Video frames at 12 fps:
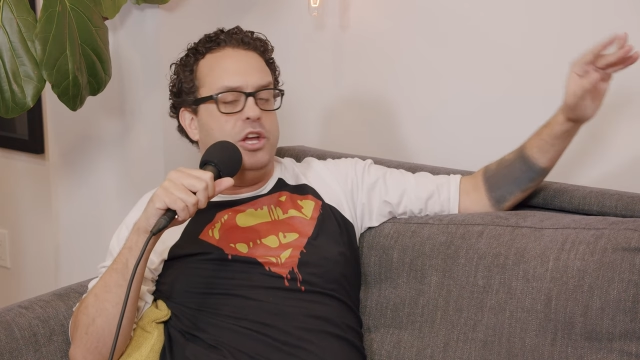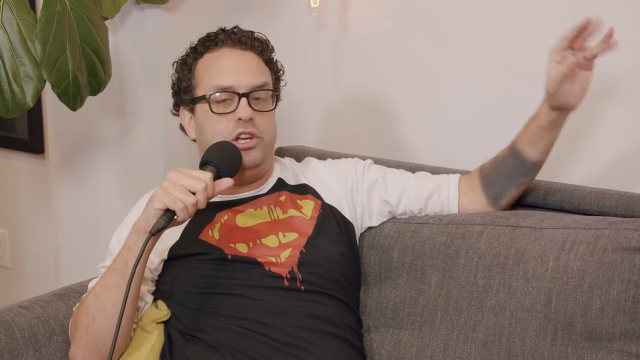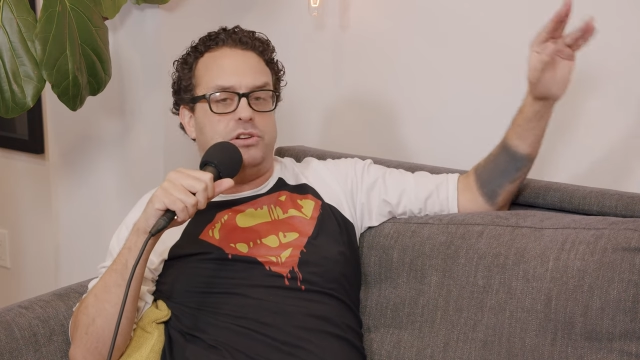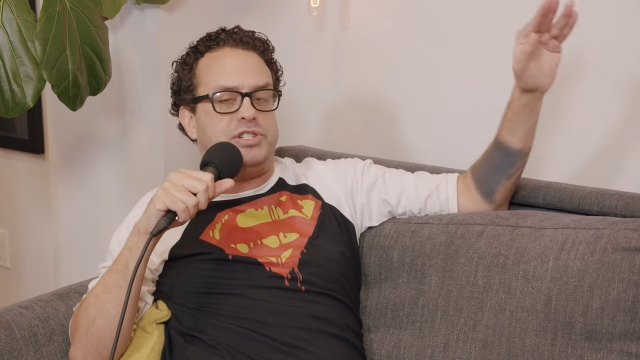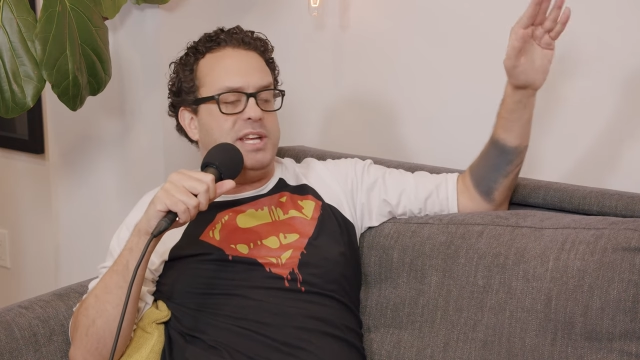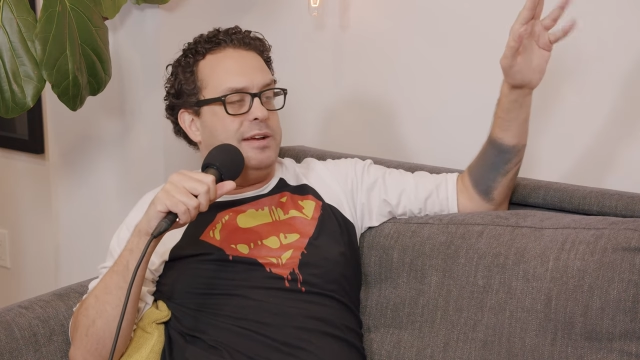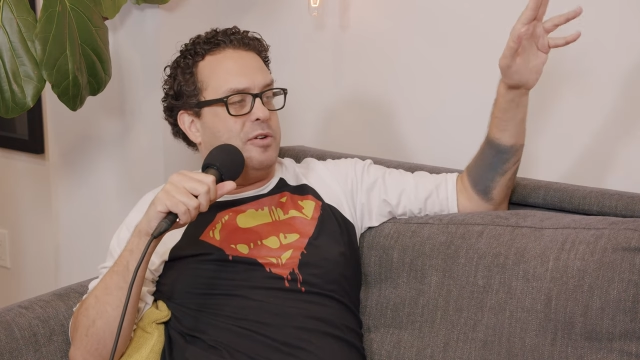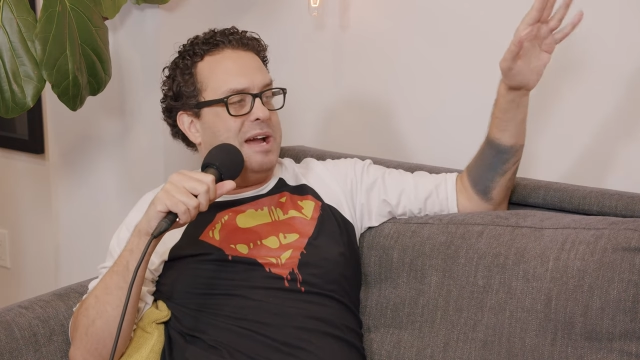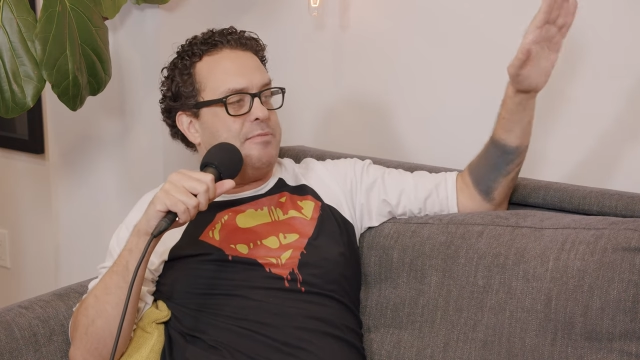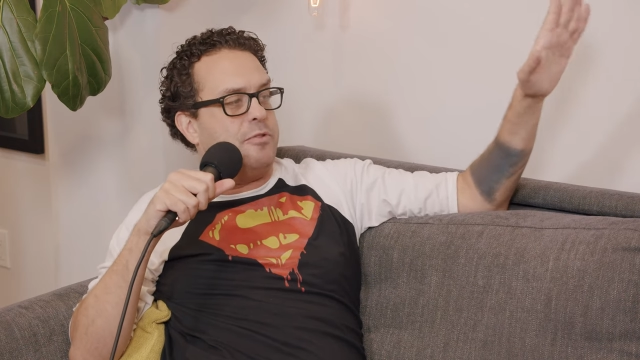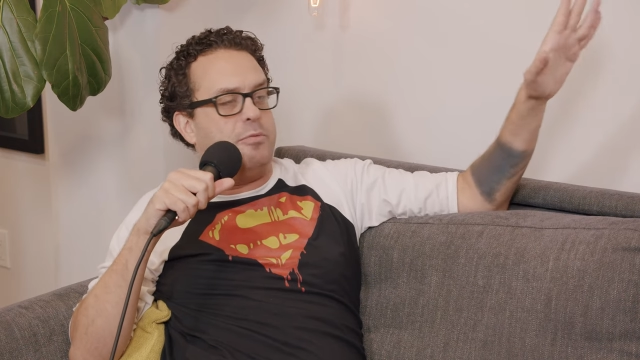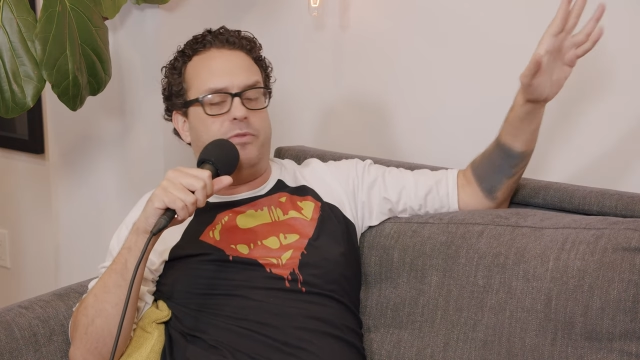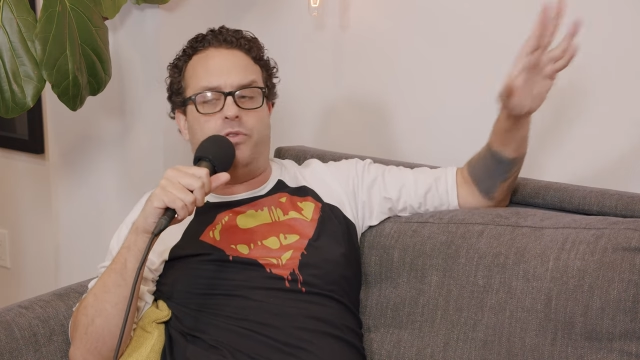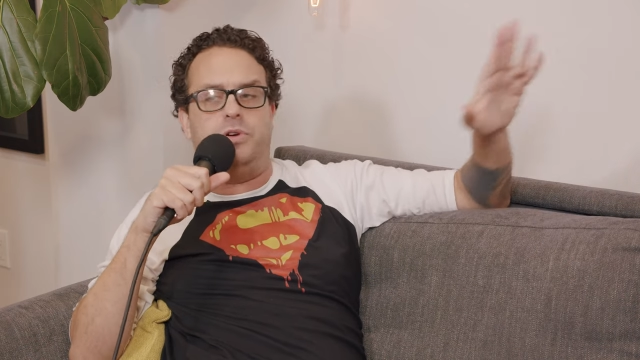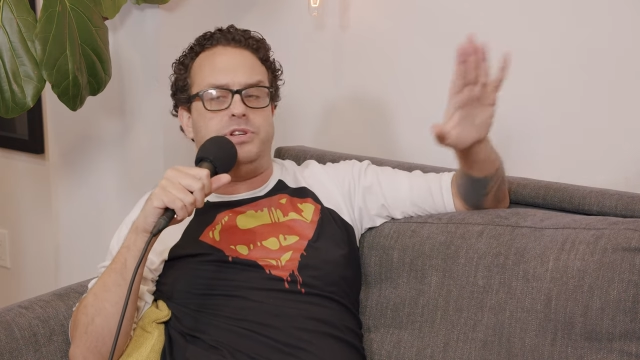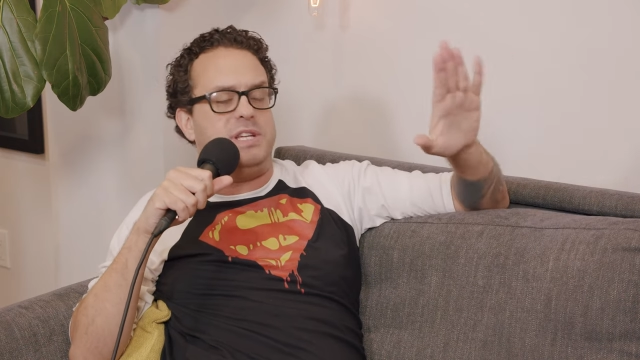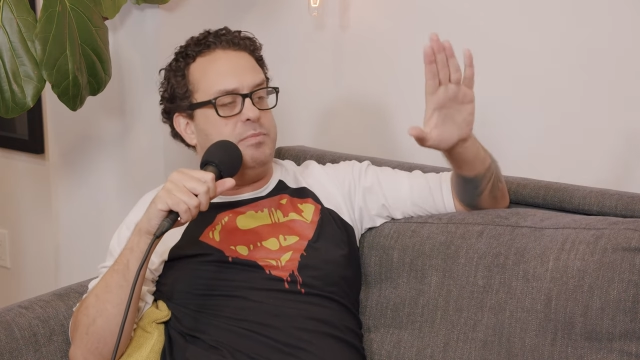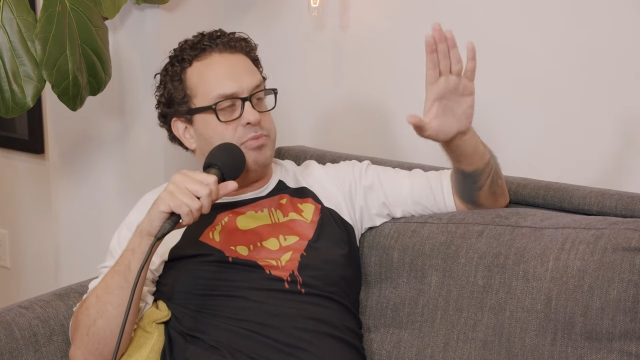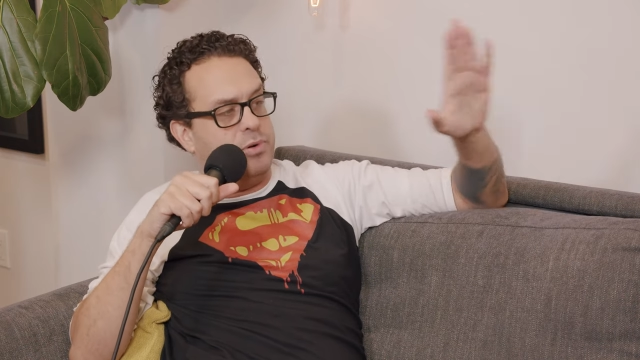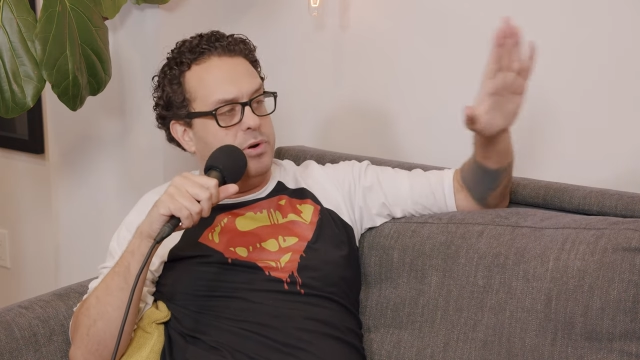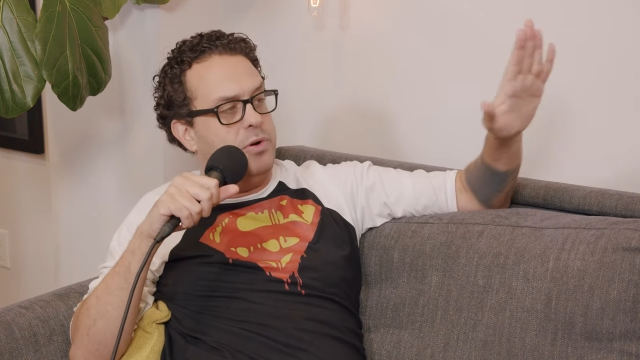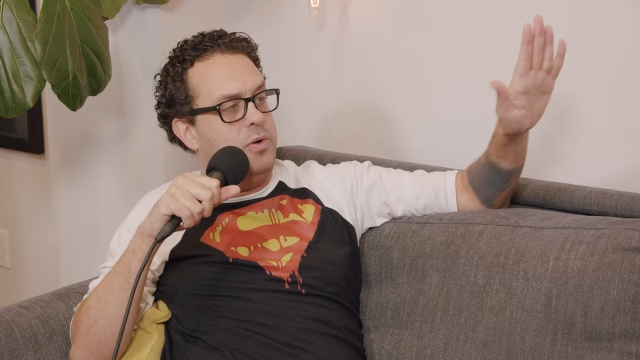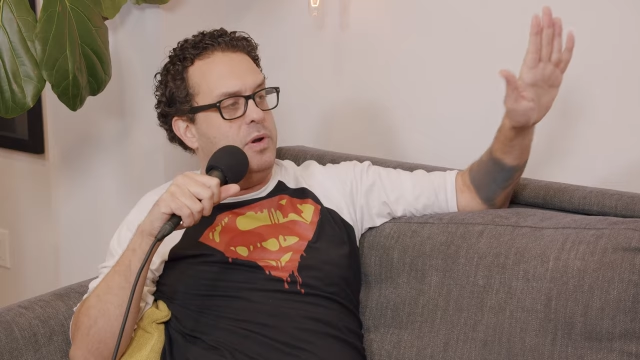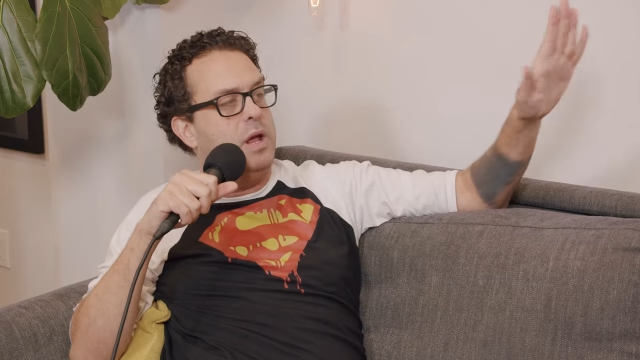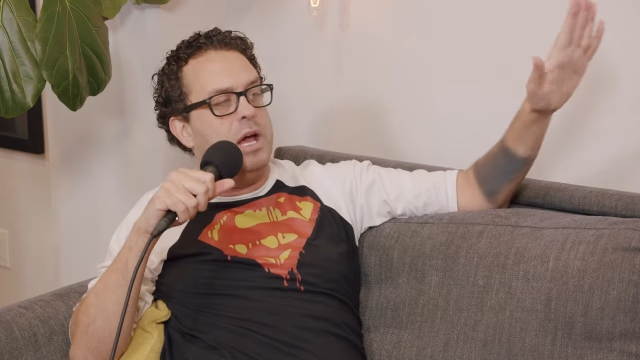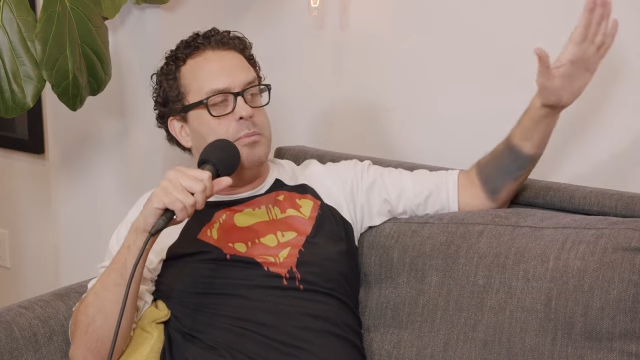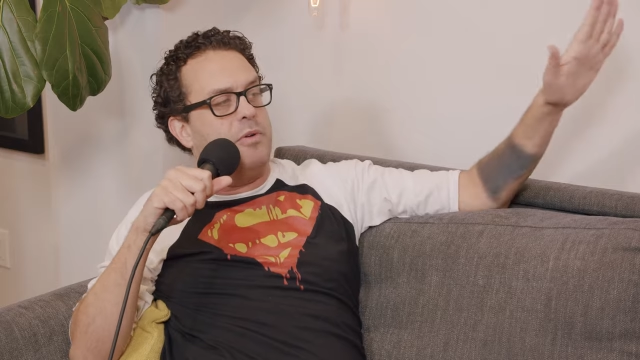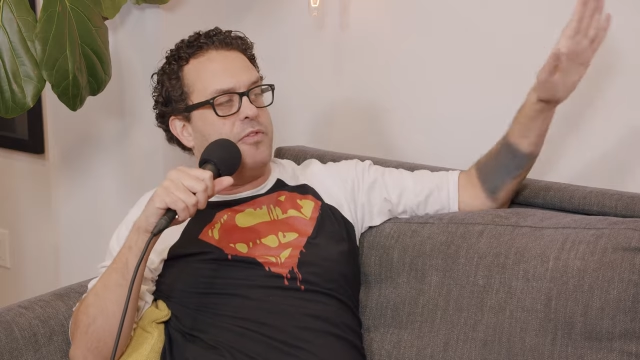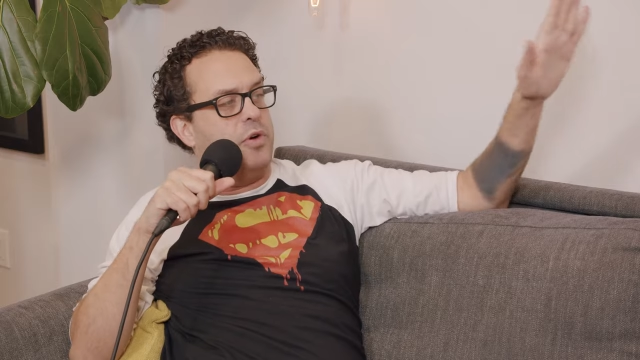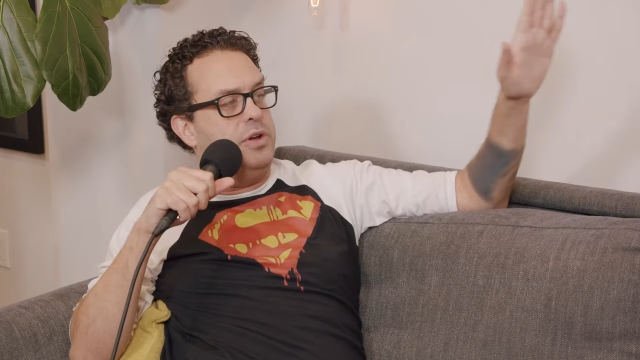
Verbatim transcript: You're seeing grapefruit before you see prune. I,